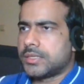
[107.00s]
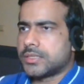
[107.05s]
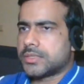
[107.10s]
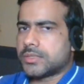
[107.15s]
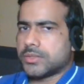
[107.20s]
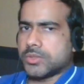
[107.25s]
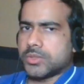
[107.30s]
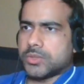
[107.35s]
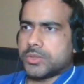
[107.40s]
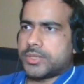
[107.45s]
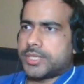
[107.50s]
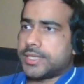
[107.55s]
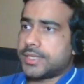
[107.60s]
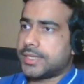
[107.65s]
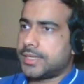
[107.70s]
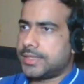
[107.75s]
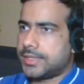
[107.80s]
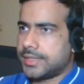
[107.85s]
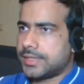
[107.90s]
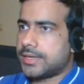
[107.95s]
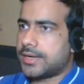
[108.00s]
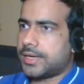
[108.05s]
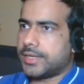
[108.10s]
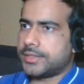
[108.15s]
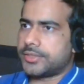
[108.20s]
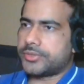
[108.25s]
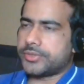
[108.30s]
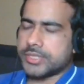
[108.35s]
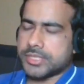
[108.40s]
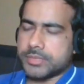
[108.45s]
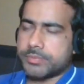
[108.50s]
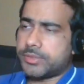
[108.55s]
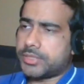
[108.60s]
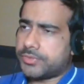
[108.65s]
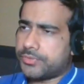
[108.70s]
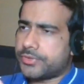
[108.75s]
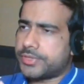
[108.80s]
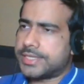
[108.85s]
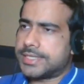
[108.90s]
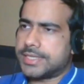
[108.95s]
So they can take higher risks.
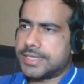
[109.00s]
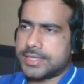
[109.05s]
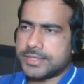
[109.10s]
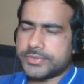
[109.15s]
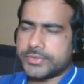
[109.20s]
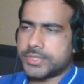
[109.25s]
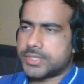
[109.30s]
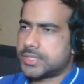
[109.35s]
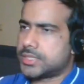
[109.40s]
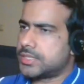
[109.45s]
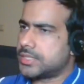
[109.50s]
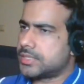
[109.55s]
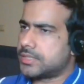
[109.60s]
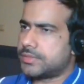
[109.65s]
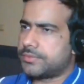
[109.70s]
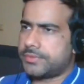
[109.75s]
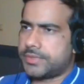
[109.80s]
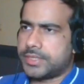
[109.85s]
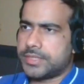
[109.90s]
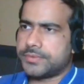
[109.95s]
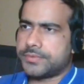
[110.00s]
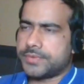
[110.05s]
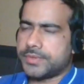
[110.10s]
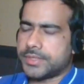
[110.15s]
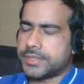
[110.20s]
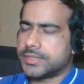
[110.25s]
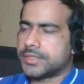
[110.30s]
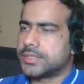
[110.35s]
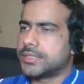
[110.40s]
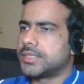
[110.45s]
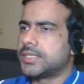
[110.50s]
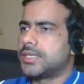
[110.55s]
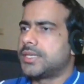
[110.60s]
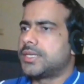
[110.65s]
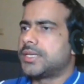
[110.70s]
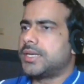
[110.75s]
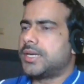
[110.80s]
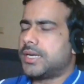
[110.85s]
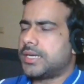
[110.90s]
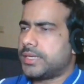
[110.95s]
But for retail traders, things are very different.
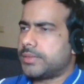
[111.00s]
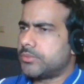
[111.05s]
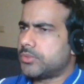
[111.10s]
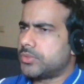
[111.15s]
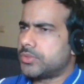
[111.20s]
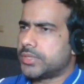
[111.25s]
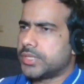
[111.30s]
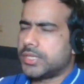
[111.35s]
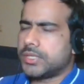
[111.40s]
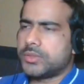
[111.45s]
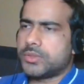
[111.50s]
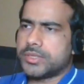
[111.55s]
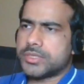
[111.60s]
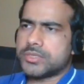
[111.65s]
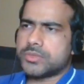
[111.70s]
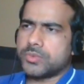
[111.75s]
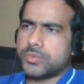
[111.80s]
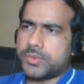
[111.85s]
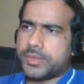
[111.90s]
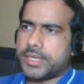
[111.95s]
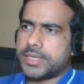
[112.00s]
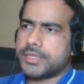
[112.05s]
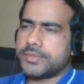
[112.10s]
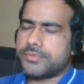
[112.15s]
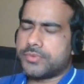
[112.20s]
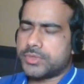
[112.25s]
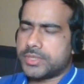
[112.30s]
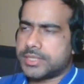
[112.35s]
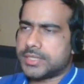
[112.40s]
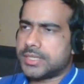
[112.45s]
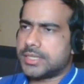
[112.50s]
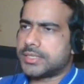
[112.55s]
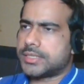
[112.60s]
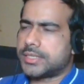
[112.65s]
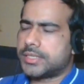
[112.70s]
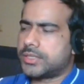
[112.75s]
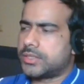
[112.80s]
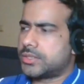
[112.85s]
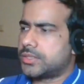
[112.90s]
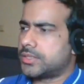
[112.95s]
And I'm going to tell you as to why for retail
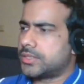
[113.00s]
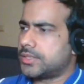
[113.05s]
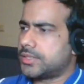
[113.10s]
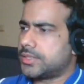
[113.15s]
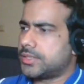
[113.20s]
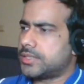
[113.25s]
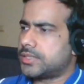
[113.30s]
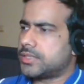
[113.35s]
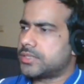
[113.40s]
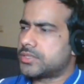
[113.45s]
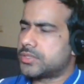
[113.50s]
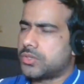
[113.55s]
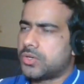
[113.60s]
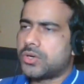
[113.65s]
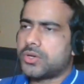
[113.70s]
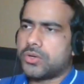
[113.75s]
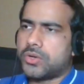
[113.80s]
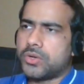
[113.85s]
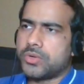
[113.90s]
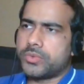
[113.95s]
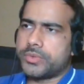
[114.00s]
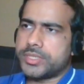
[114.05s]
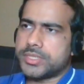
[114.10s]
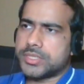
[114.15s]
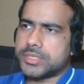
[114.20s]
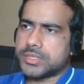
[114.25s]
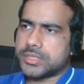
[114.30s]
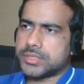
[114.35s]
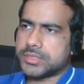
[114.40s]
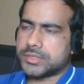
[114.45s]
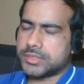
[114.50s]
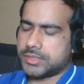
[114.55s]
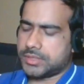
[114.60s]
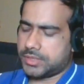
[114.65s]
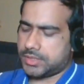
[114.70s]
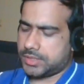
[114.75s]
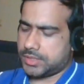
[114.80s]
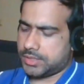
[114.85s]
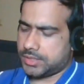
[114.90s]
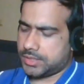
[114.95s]
trader, it is not always
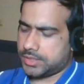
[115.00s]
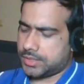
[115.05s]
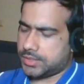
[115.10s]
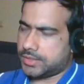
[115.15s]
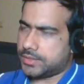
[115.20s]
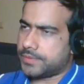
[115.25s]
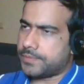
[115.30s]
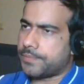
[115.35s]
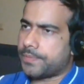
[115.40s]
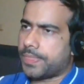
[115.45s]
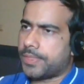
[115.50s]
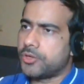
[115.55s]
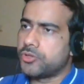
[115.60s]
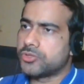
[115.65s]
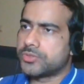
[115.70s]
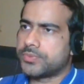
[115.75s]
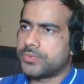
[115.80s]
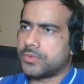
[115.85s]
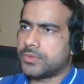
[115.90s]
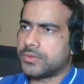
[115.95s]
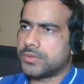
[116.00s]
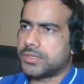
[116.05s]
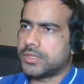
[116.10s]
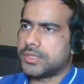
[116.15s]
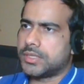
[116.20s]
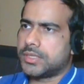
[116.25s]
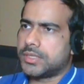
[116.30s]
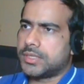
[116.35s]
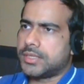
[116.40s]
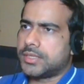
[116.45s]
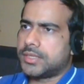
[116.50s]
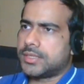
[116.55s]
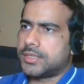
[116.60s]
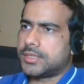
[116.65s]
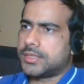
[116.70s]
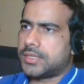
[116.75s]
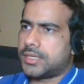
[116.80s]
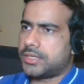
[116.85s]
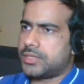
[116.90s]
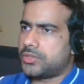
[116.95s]
useful
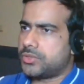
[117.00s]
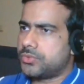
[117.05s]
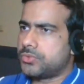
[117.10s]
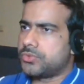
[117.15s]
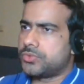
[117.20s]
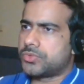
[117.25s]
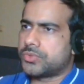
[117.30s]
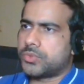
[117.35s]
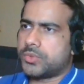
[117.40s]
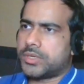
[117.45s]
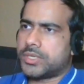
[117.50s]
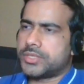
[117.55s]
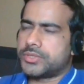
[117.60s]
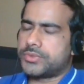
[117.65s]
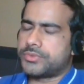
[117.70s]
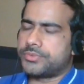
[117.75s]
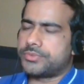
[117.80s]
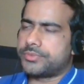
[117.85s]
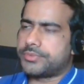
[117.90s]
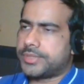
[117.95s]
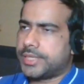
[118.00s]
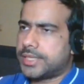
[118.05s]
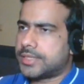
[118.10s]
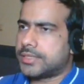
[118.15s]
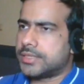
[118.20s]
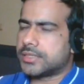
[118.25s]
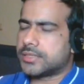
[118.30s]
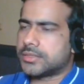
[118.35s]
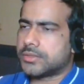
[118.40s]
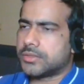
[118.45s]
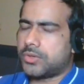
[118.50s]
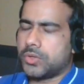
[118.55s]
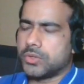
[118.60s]
that you use quant techniques.